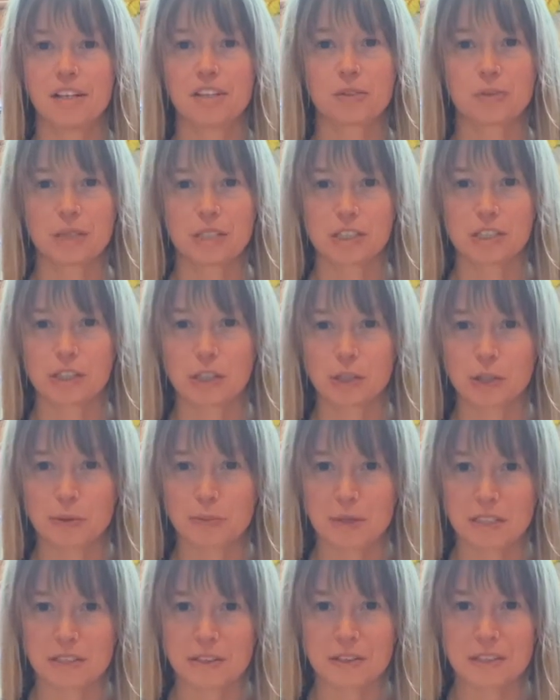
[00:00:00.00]
Squeeze your glute
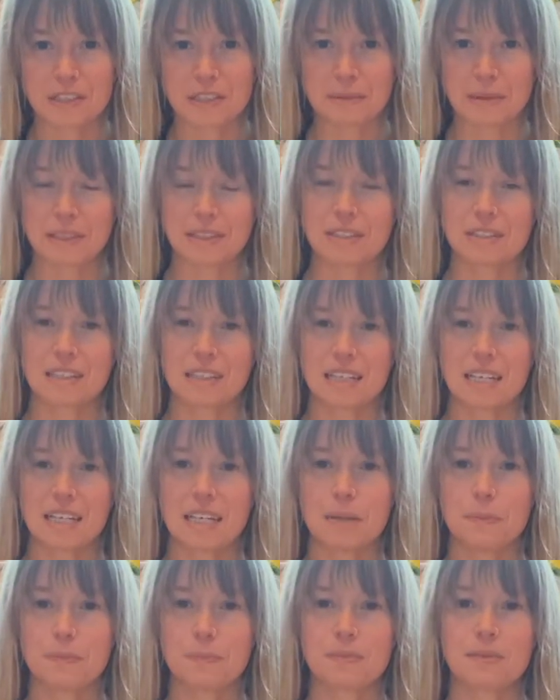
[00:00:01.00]
muscles, muscles of the
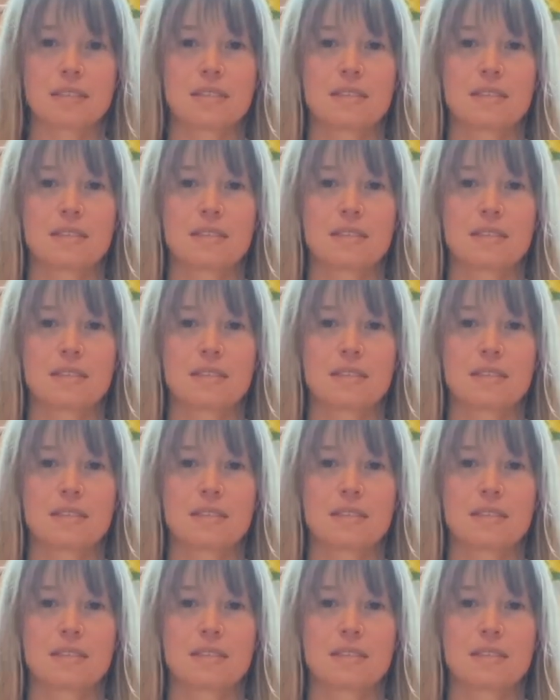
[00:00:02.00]
hips,